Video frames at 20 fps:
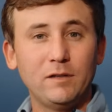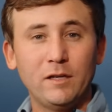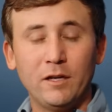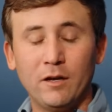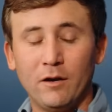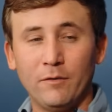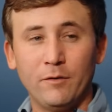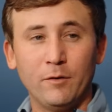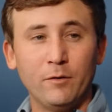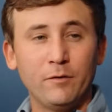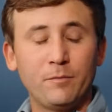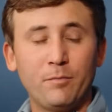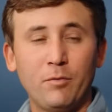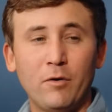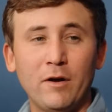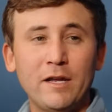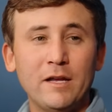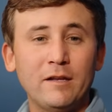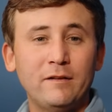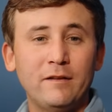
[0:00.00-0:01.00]
You know, there's
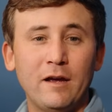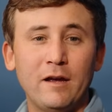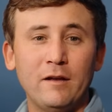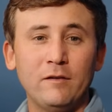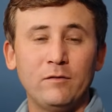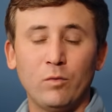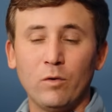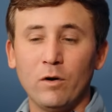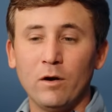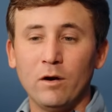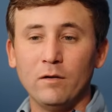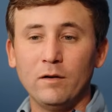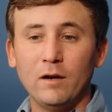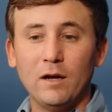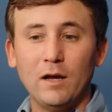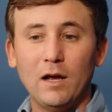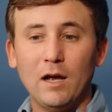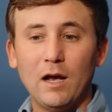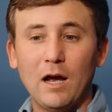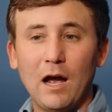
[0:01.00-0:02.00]
plenty of days where
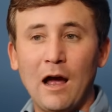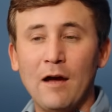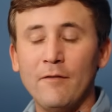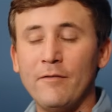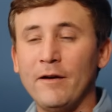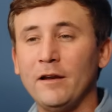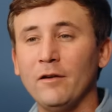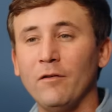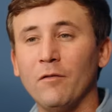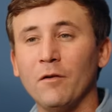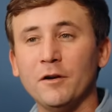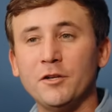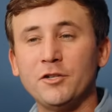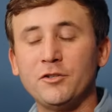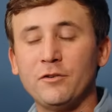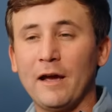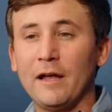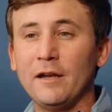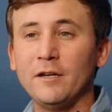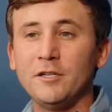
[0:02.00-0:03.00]
I've had to learn
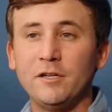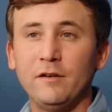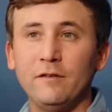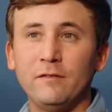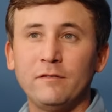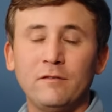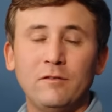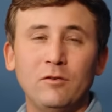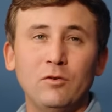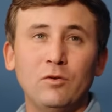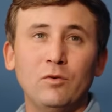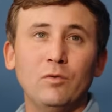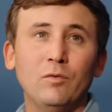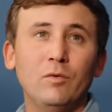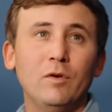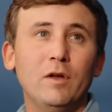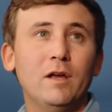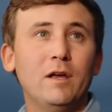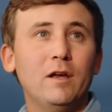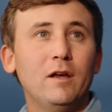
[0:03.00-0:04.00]
strategies to,
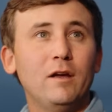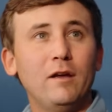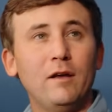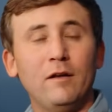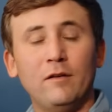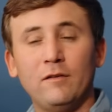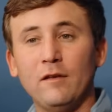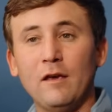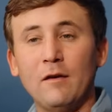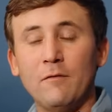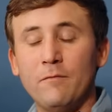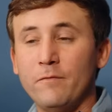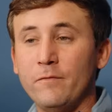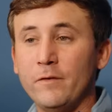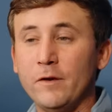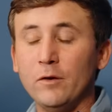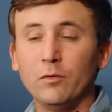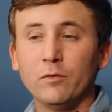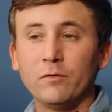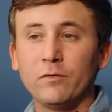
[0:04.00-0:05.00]
it, it
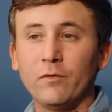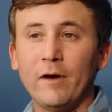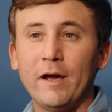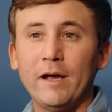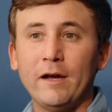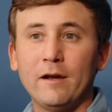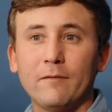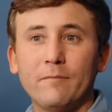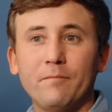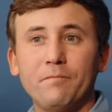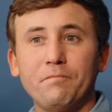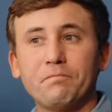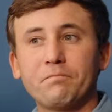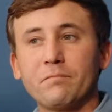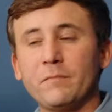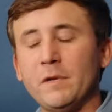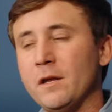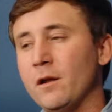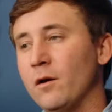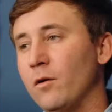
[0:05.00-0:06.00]
feels like
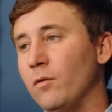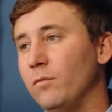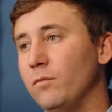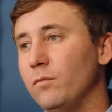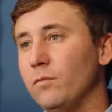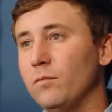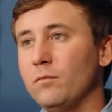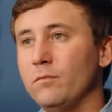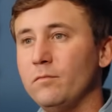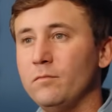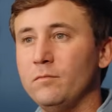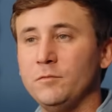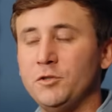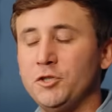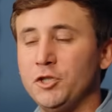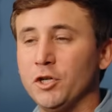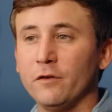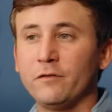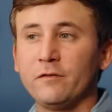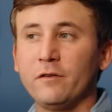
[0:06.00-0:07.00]
you know,
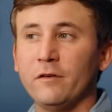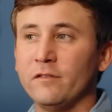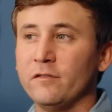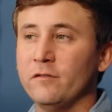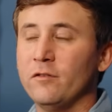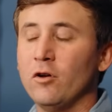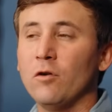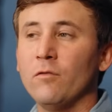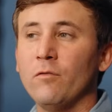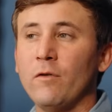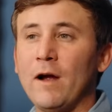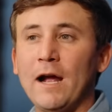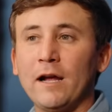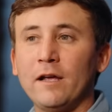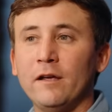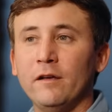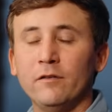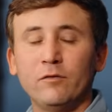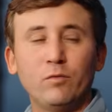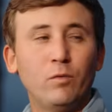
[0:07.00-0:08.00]
just as nerve
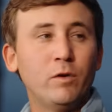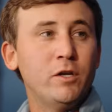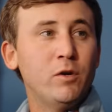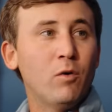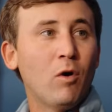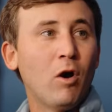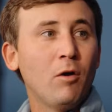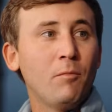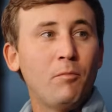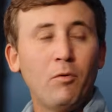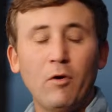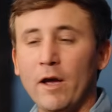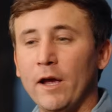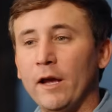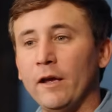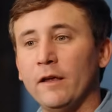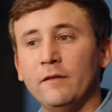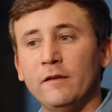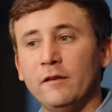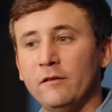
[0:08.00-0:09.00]
wracking as when you are
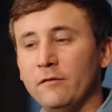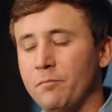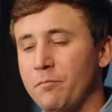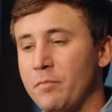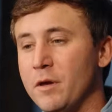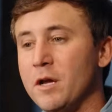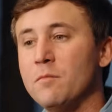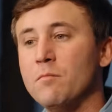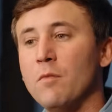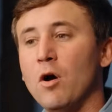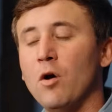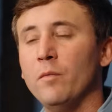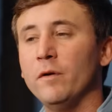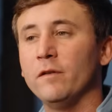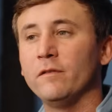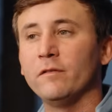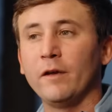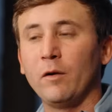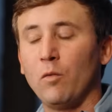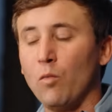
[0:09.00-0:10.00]
playing in these big
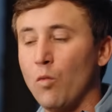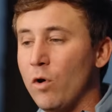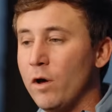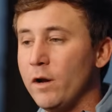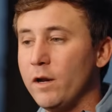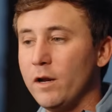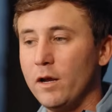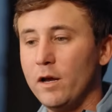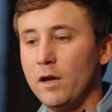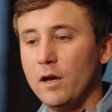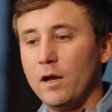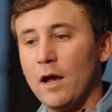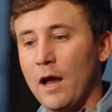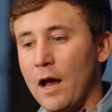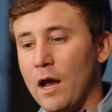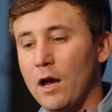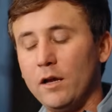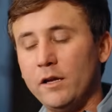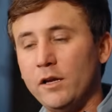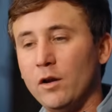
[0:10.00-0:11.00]
moments, like what,
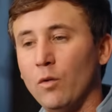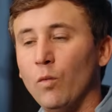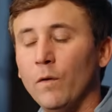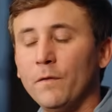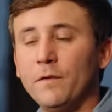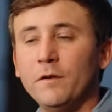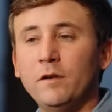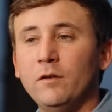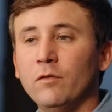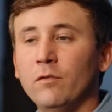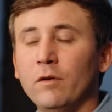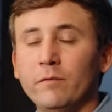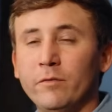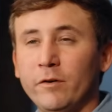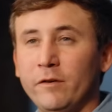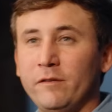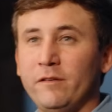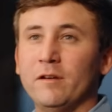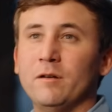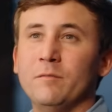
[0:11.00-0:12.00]
how, you know, what the
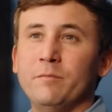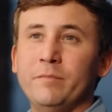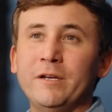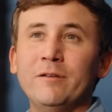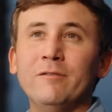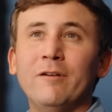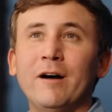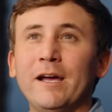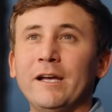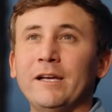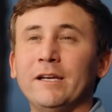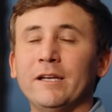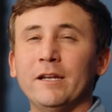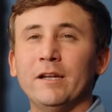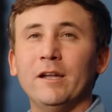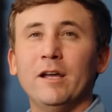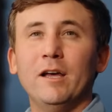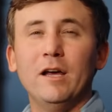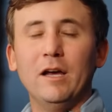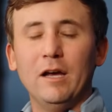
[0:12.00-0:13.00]
delivery is going to be like.
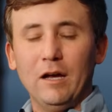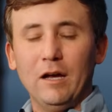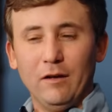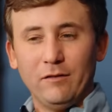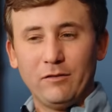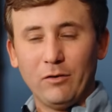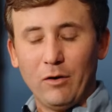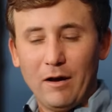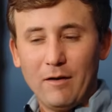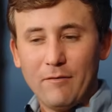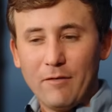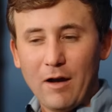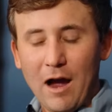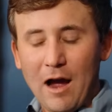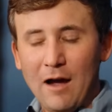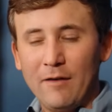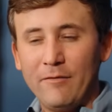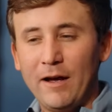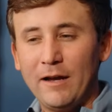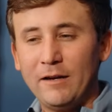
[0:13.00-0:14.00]
And so I've,
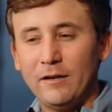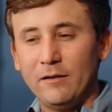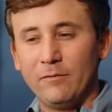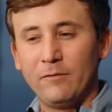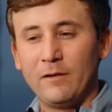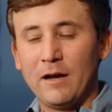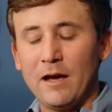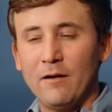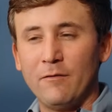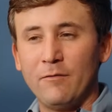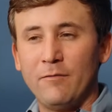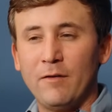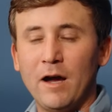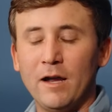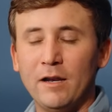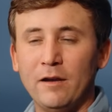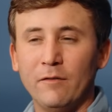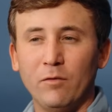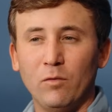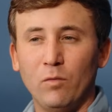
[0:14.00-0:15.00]
I've had to kind of
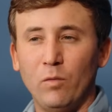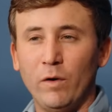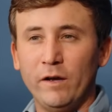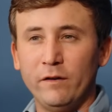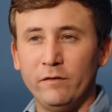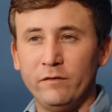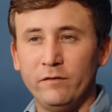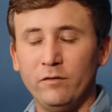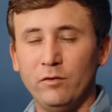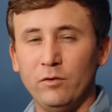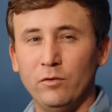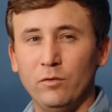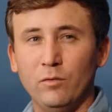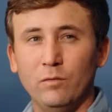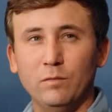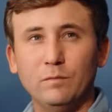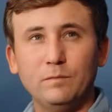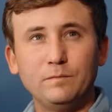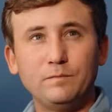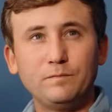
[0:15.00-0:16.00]
find different ways
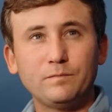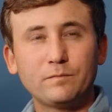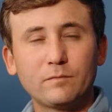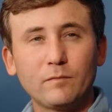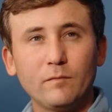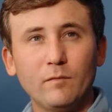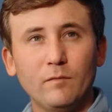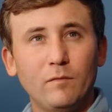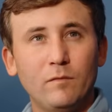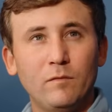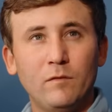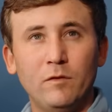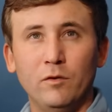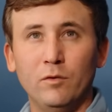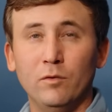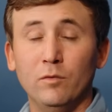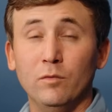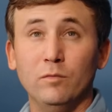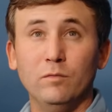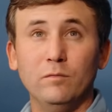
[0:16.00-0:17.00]
to,
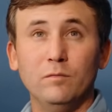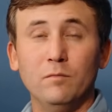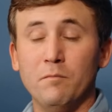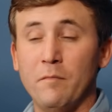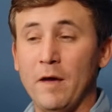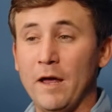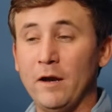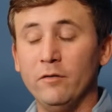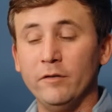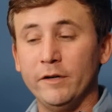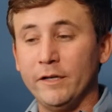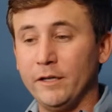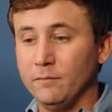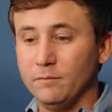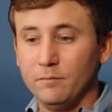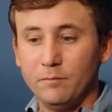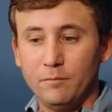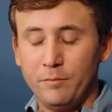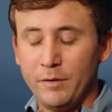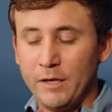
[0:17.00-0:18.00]
to mentally
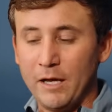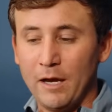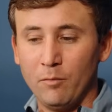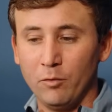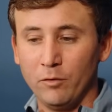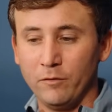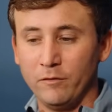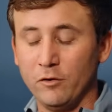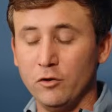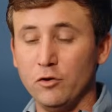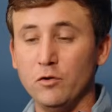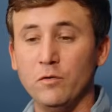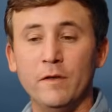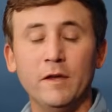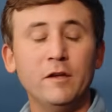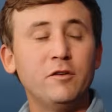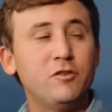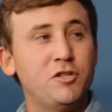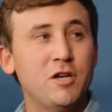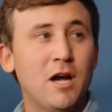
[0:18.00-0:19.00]
be able to do
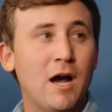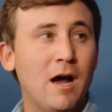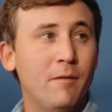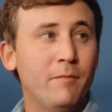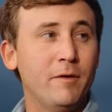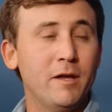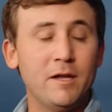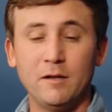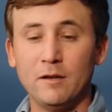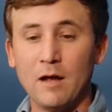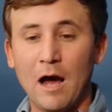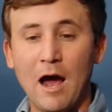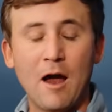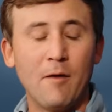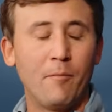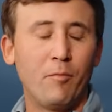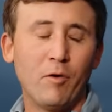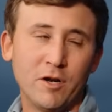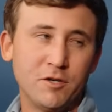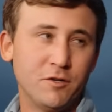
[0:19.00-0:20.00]
this job in
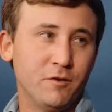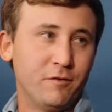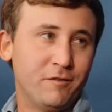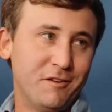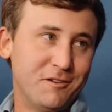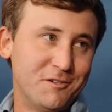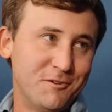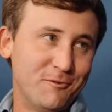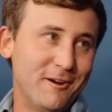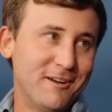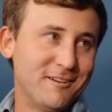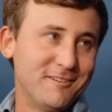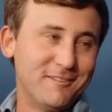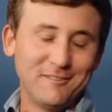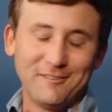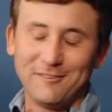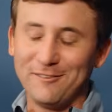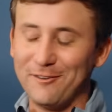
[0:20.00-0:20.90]
high pressure situations.